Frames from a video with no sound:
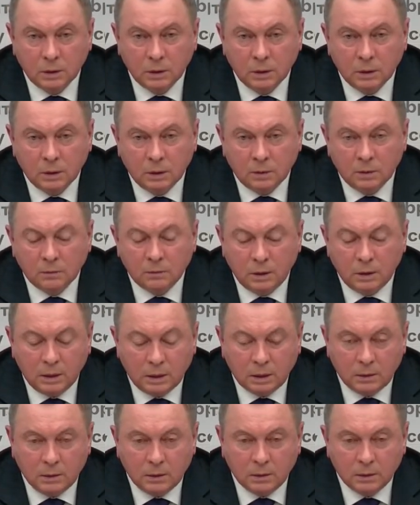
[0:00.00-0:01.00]
the
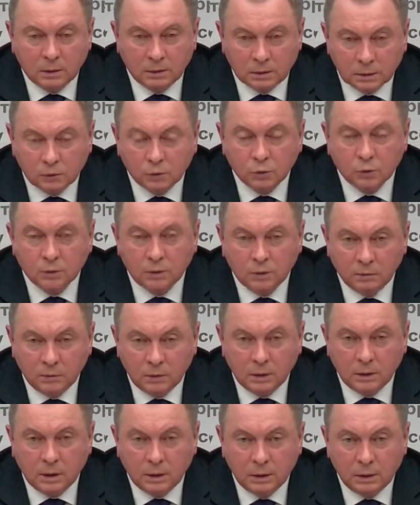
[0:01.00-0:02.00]
fact that
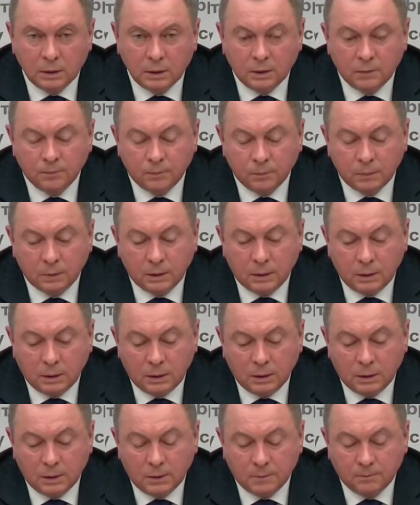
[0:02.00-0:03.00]

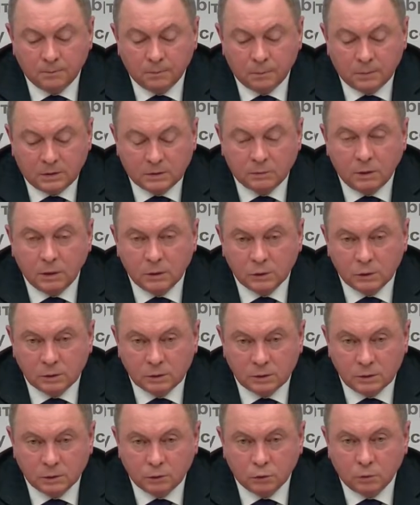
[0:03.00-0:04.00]
our citizens should
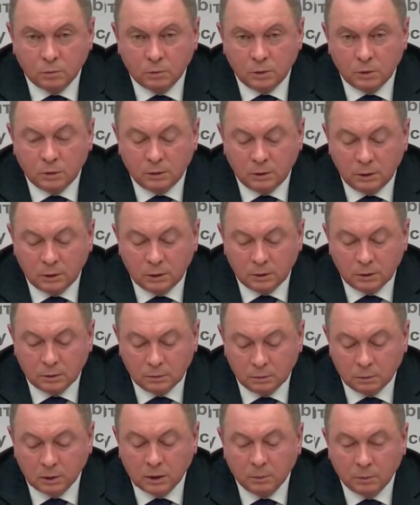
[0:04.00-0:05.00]
not suffer and
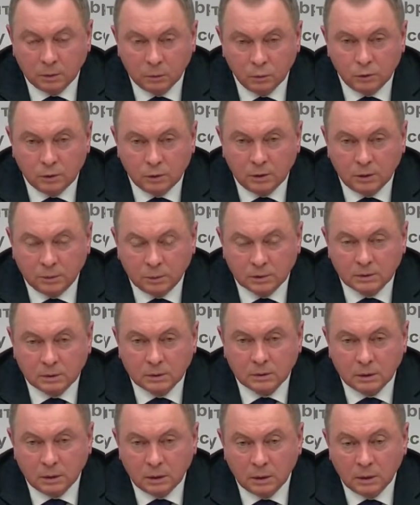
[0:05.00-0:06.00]
should not
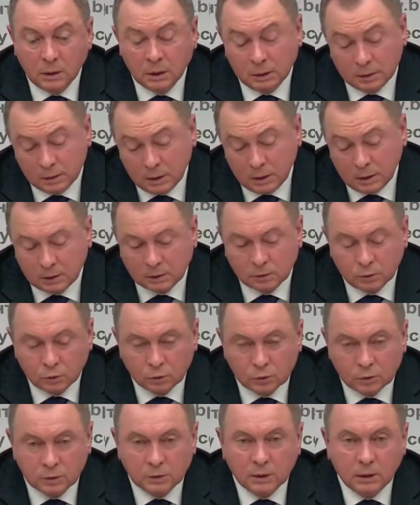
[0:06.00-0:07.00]
feel the
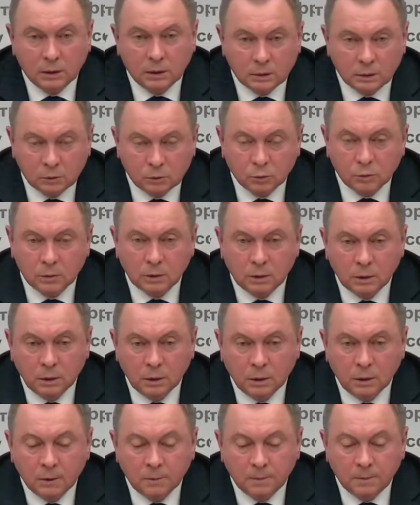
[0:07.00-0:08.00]
influence of the
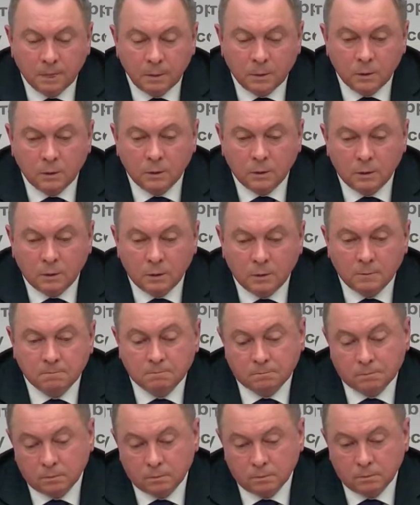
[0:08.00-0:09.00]
sanctions in their everyday life.
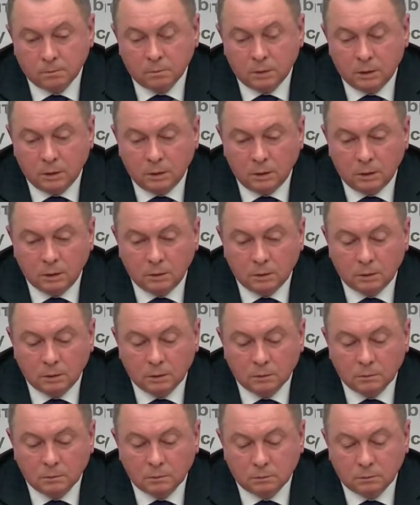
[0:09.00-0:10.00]
Yes, it's very
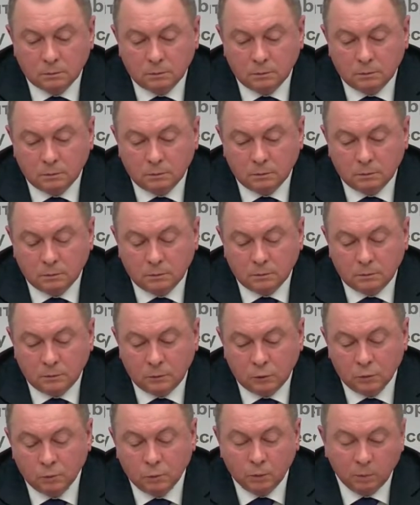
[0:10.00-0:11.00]
difficult.
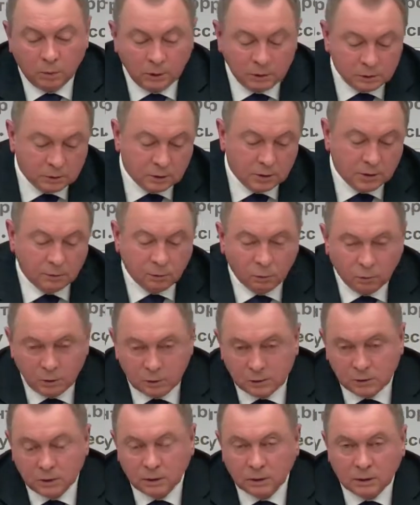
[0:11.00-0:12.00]
It's a very tricky